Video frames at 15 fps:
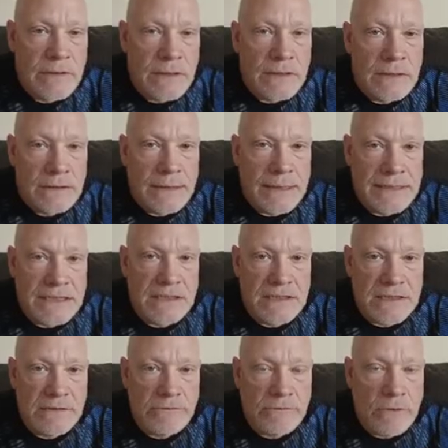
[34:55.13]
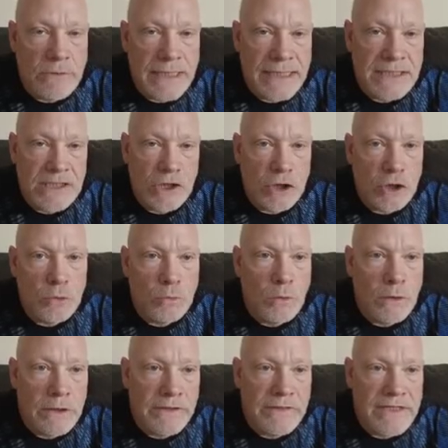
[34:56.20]
That's a 0. That's a good one in
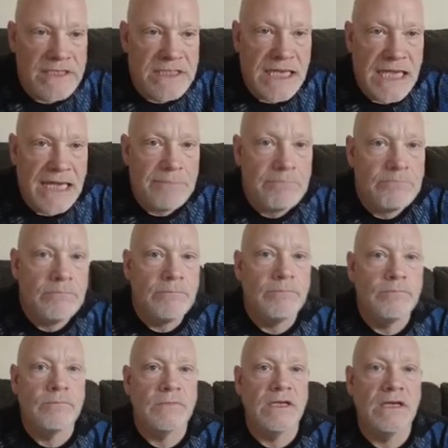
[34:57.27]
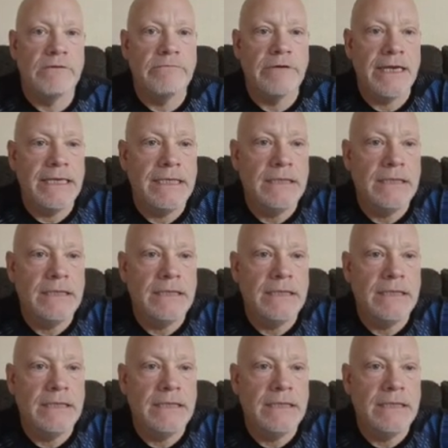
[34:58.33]
this game. All right.